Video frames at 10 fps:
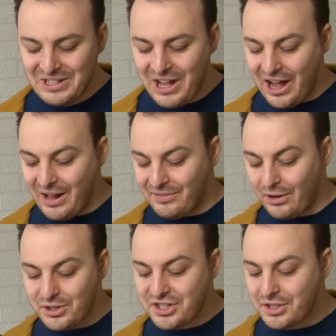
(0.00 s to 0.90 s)
They're
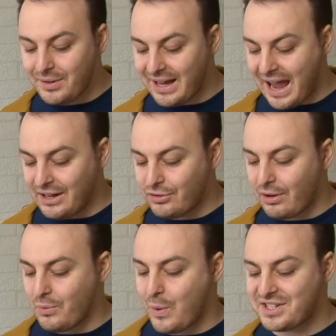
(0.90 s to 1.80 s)
also doing a
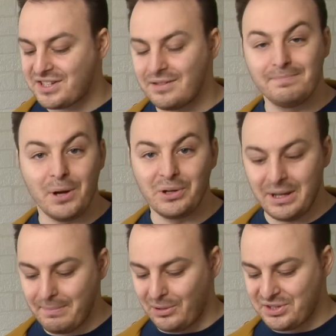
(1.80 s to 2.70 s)
Great Western
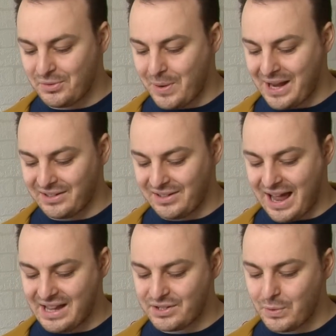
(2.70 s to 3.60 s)
bogie bolster wagon
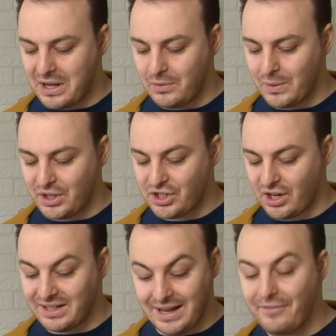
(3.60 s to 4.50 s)
as well, which
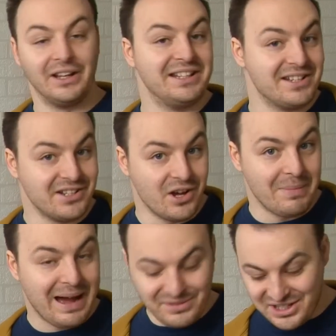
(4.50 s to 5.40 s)
I definitely didn't know
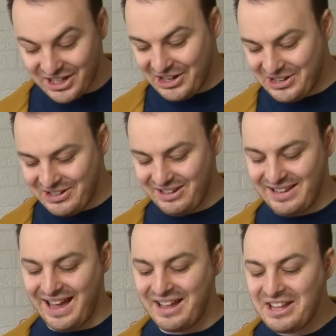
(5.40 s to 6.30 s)
about. So
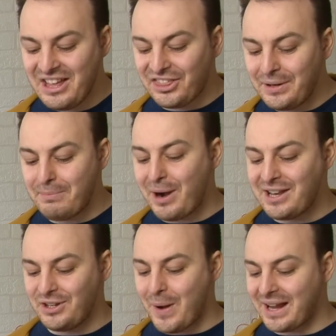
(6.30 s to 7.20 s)
yeah, 3
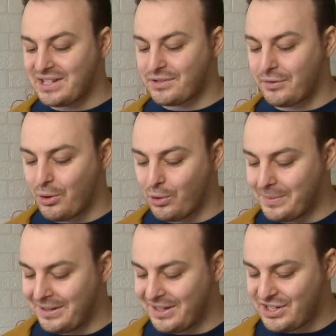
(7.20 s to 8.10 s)
brand new wagons from
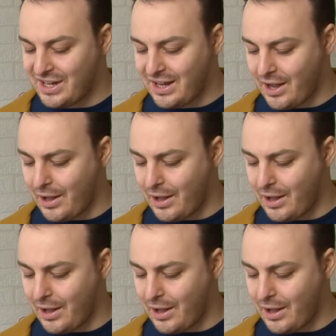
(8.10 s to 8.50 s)
Hornby this year.